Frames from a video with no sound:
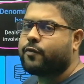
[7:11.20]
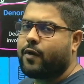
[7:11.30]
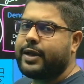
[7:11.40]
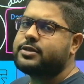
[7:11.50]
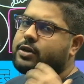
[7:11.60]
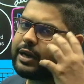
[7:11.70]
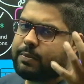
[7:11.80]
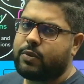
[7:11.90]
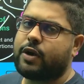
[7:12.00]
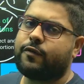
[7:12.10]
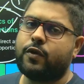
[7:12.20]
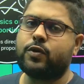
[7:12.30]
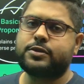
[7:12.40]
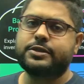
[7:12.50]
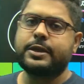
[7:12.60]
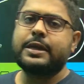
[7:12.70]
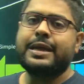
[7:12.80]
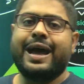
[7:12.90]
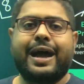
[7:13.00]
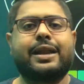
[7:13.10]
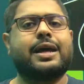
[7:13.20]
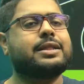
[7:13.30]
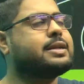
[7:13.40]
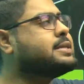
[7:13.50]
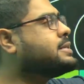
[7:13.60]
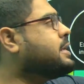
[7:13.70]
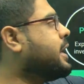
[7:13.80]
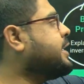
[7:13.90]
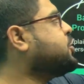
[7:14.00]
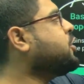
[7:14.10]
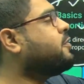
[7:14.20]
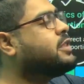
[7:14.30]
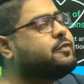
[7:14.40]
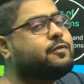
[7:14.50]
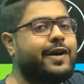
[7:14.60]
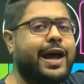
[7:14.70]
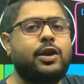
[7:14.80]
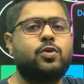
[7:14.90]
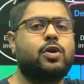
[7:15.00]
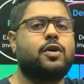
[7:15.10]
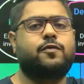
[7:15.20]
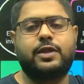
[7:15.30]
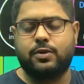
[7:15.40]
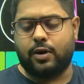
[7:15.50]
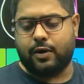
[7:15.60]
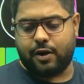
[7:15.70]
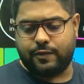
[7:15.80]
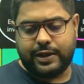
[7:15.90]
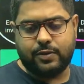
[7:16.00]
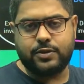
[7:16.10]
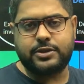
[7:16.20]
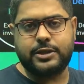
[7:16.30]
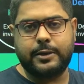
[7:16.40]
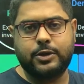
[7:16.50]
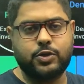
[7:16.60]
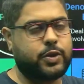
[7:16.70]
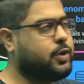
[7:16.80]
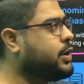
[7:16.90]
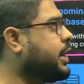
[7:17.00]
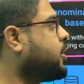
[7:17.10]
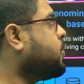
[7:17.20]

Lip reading: coins or number of notes. Another is the ratio of the value of the notes. So you need to